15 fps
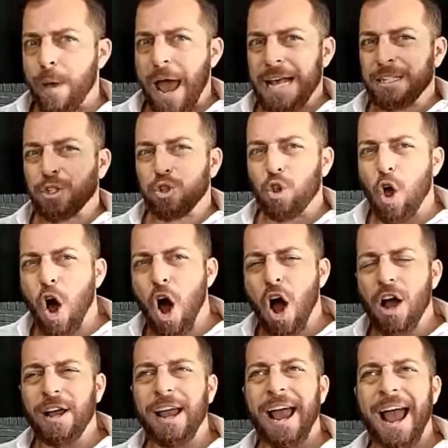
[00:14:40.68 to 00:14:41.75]
as
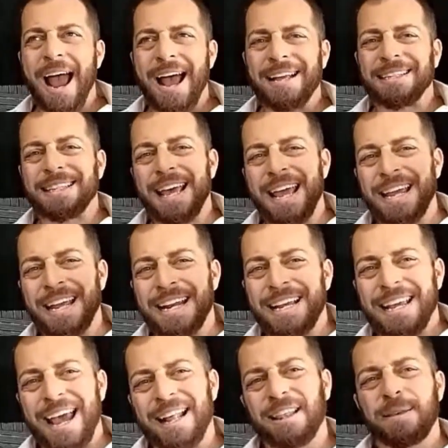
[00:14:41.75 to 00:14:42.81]
long as they can
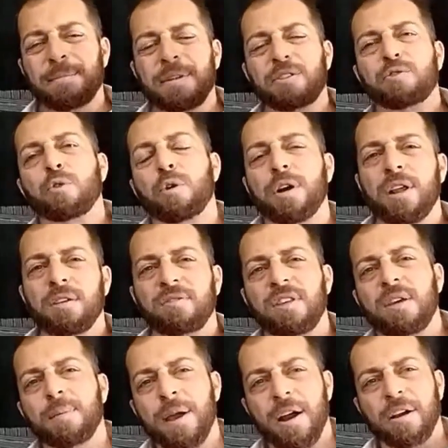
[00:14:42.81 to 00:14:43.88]
get the majority of
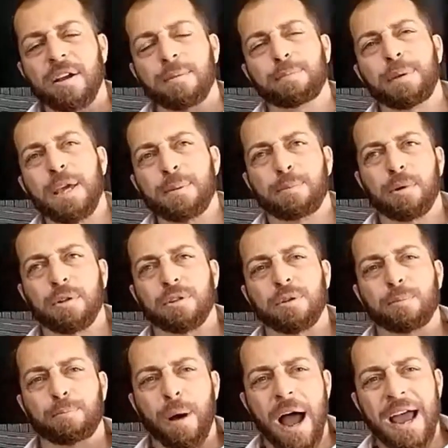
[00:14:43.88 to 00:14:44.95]
the American people
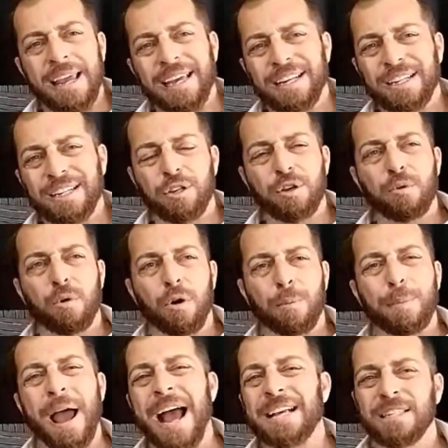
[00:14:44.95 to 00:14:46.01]
to buy into or
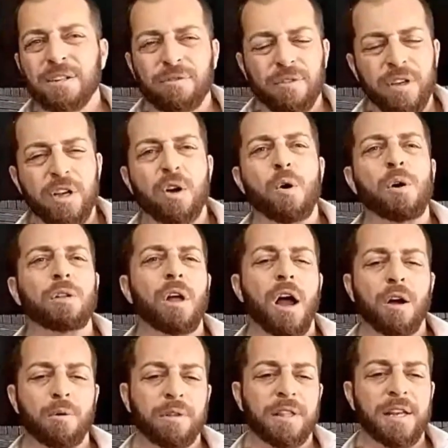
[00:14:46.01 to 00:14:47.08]
passively go
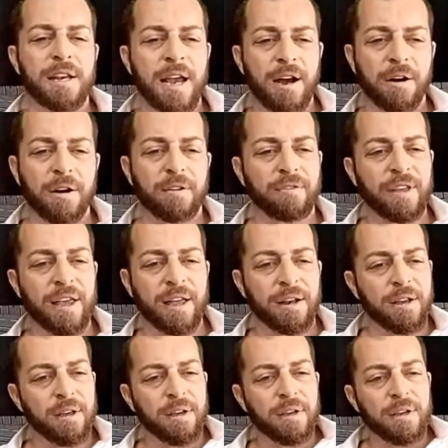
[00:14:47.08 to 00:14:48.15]
along with the narrative that
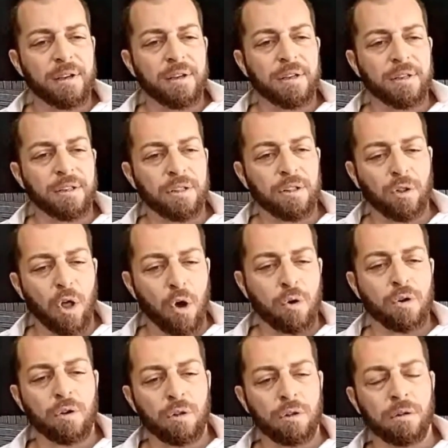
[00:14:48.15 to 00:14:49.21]

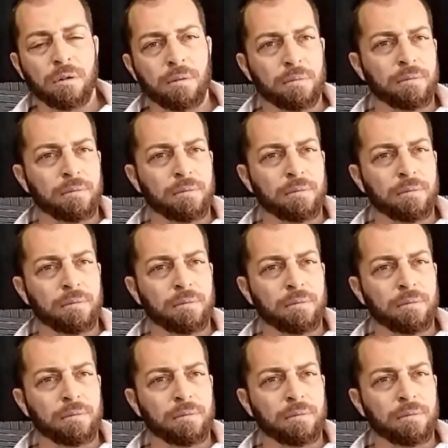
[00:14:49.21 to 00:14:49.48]
local